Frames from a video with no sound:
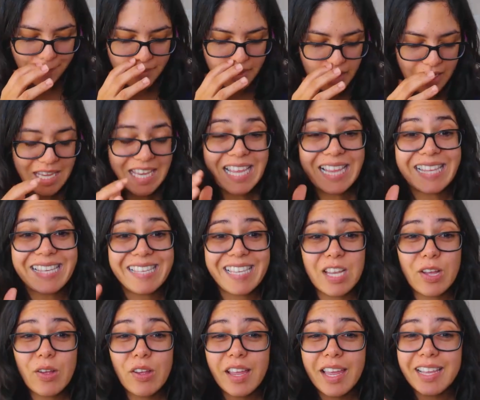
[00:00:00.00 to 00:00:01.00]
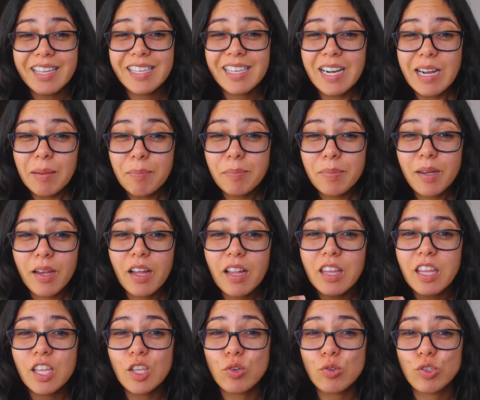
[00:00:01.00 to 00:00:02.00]
It still ended up a
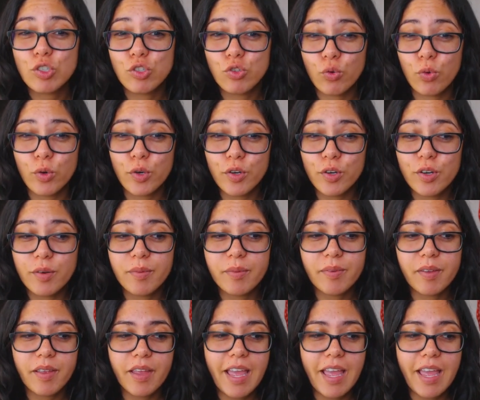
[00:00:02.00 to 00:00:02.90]
little shorter.